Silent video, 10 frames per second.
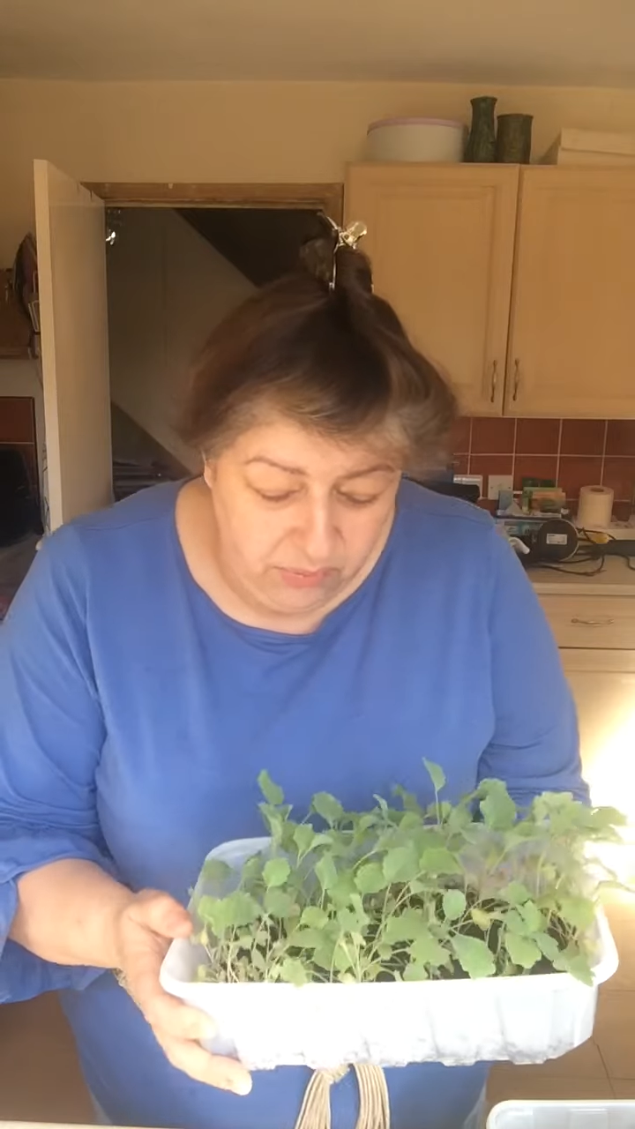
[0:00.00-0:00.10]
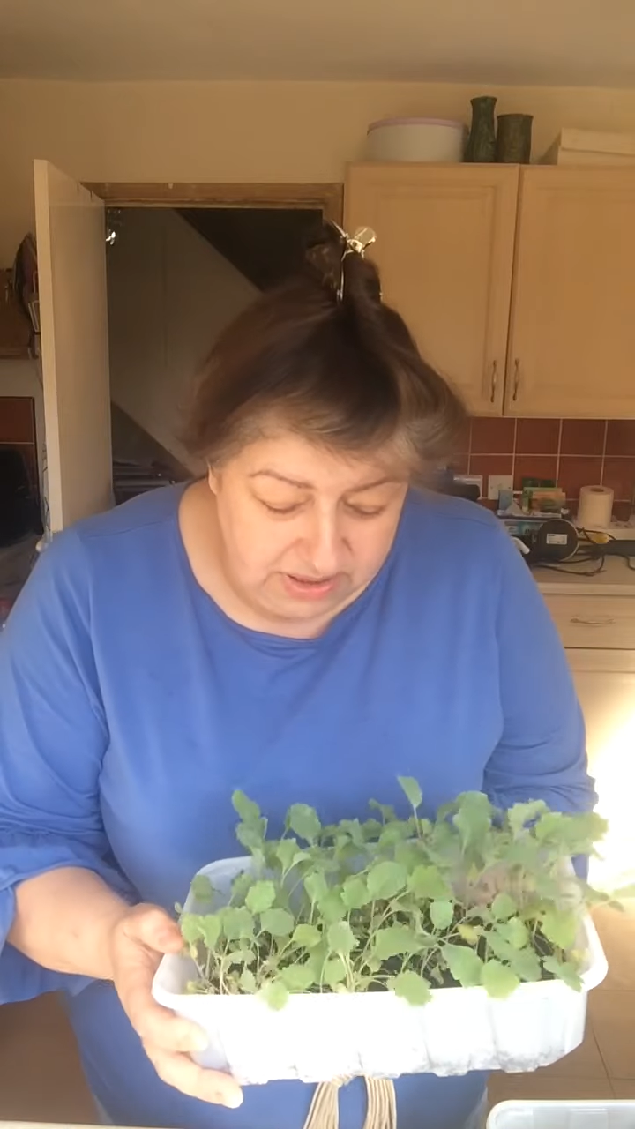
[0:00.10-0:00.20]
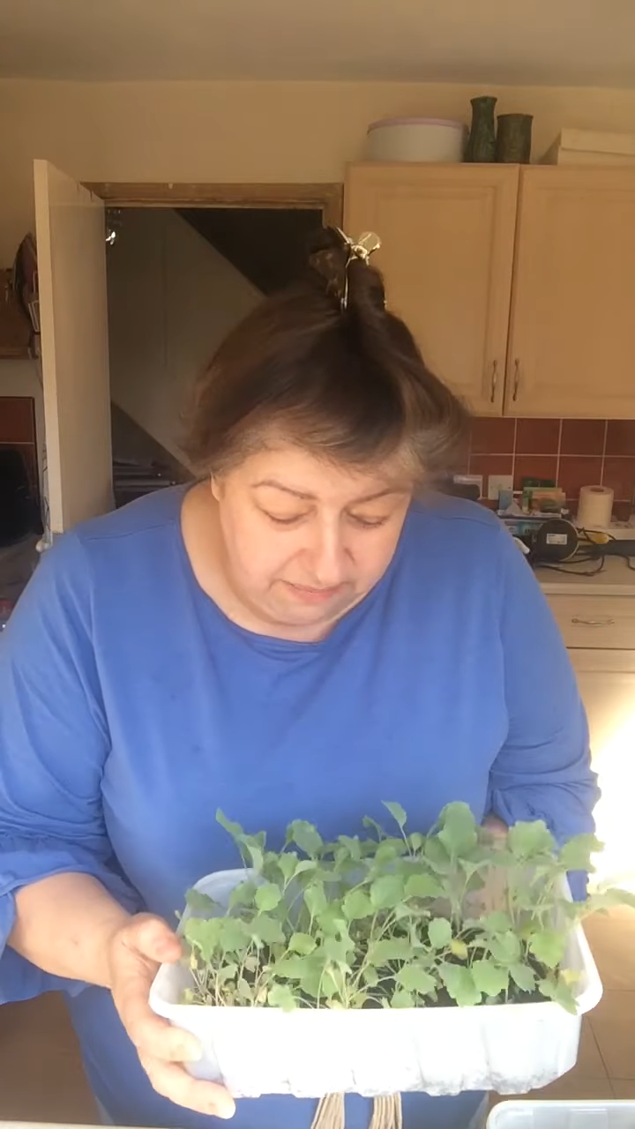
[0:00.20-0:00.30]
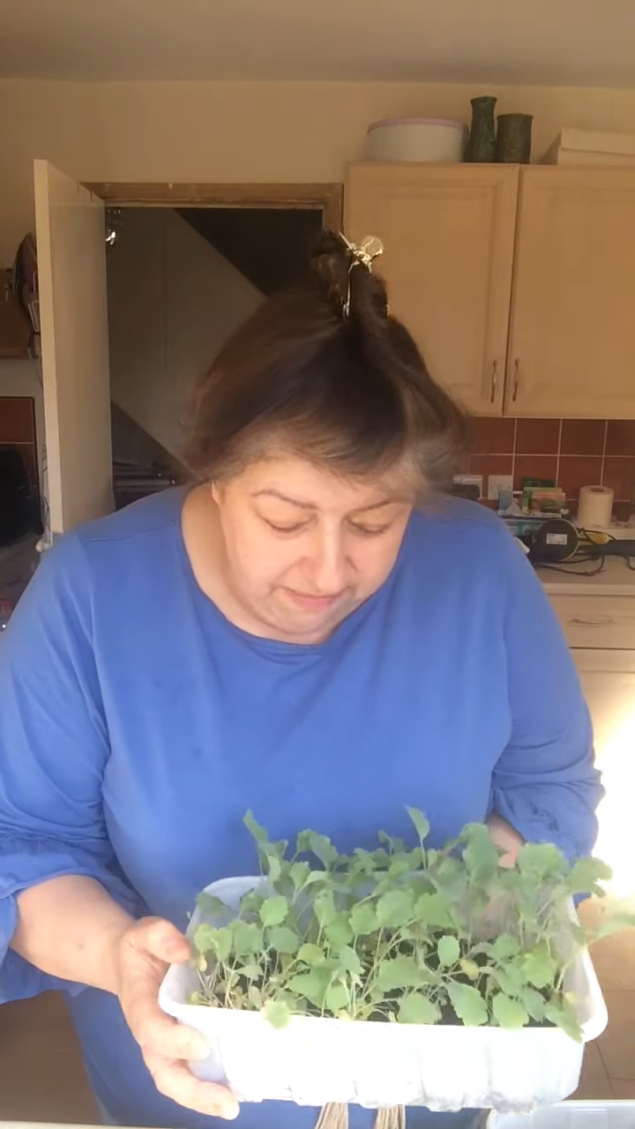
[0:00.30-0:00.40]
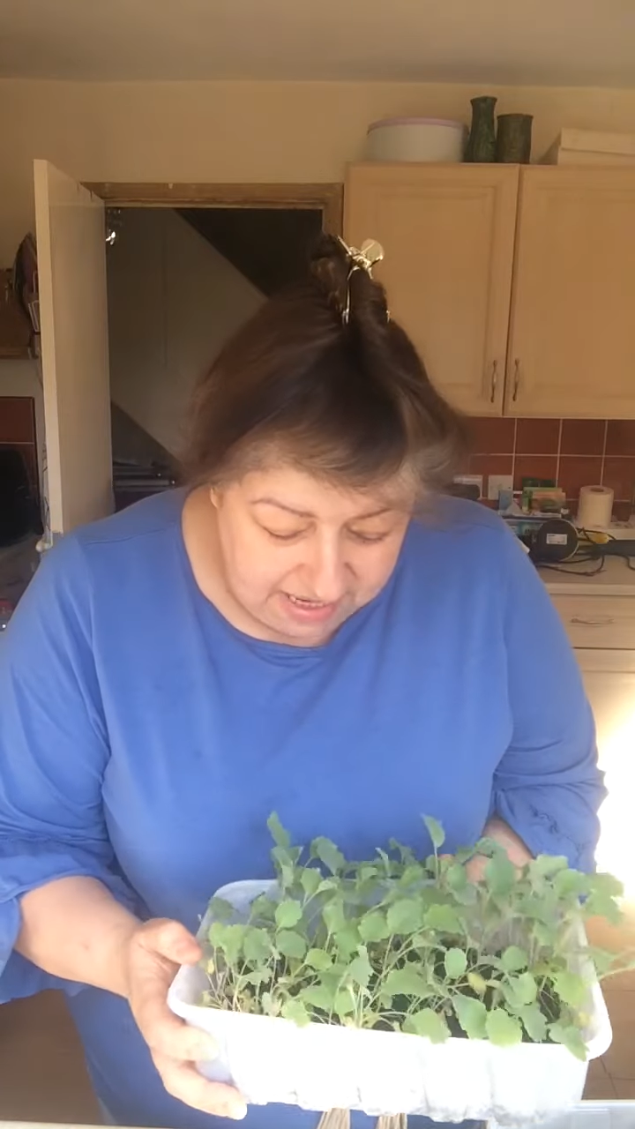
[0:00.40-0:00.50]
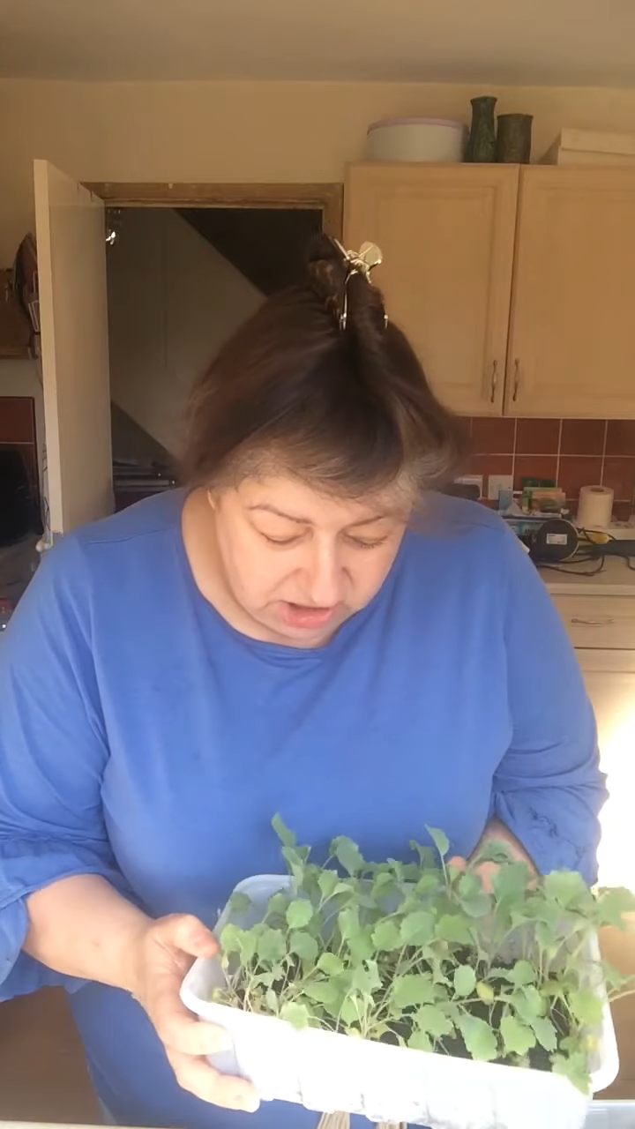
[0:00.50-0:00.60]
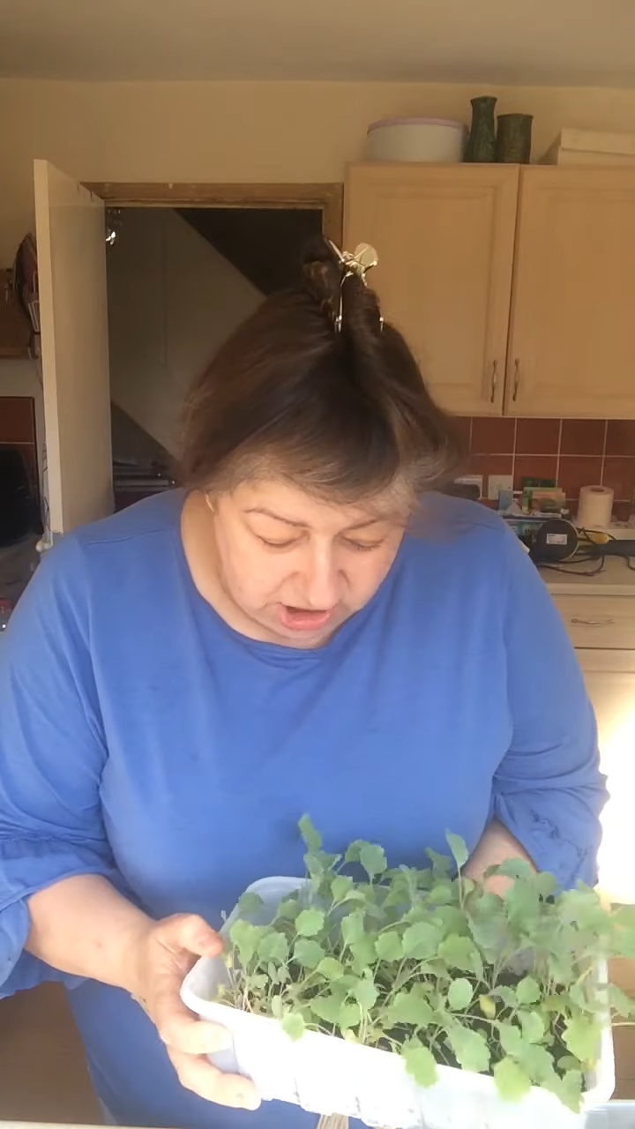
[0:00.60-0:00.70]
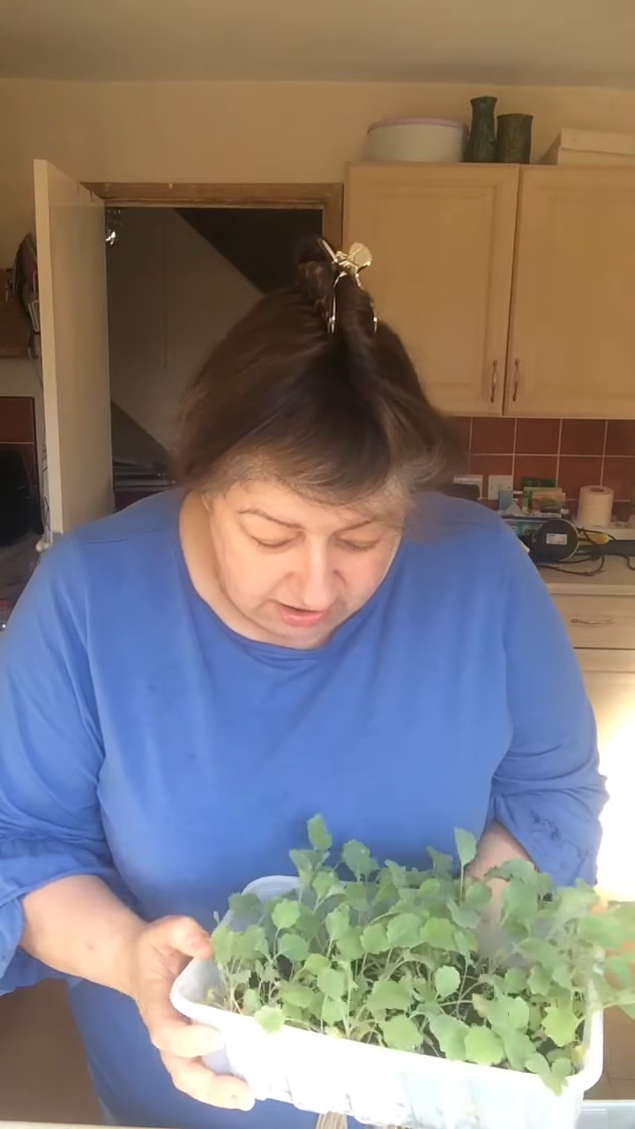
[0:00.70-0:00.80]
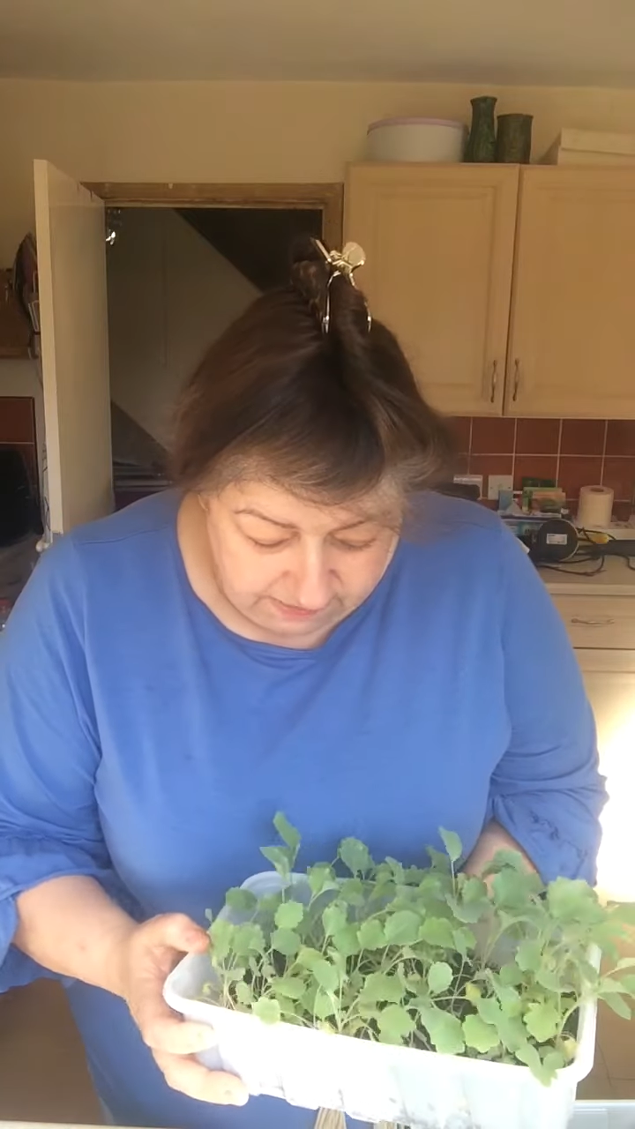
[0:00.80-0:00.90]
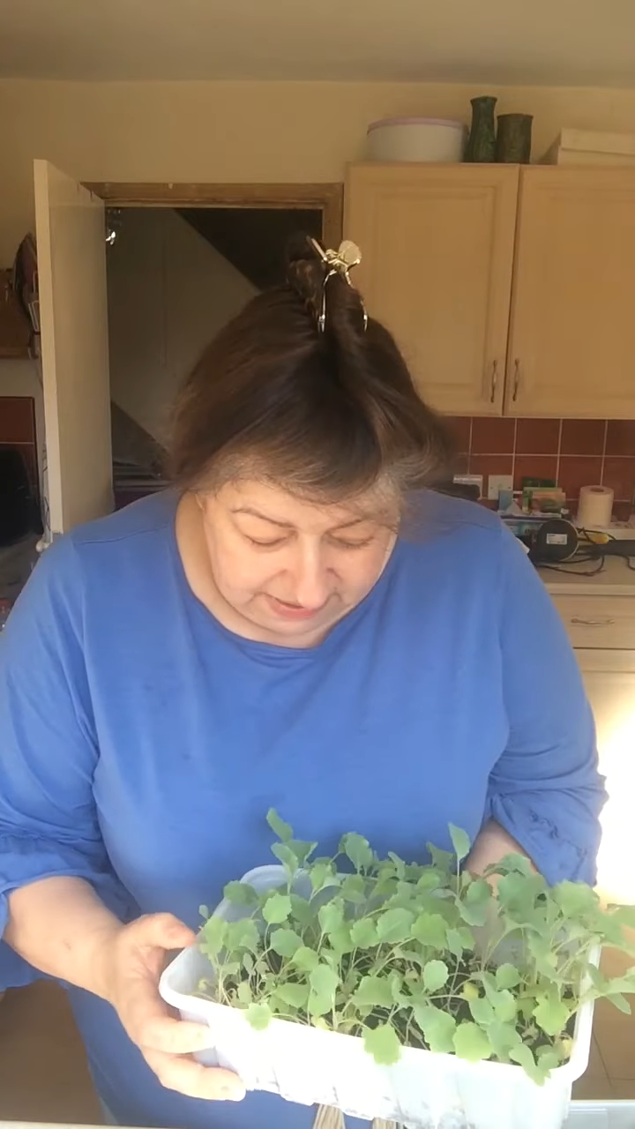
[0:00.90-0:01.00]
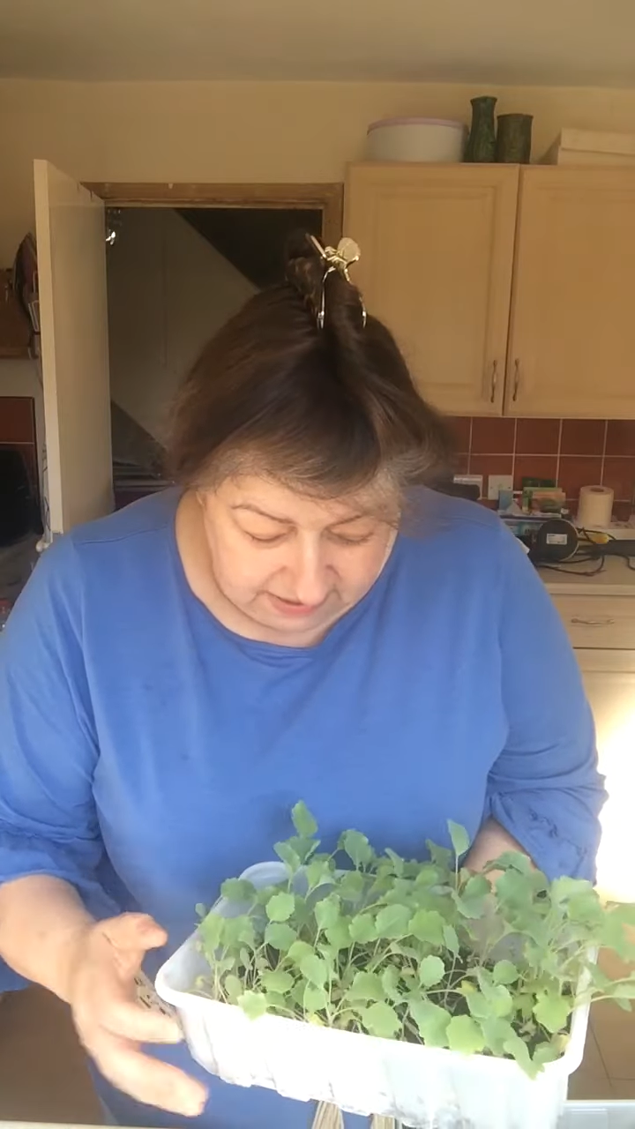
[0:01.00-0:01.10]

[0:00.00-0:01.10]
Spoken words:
would imagine,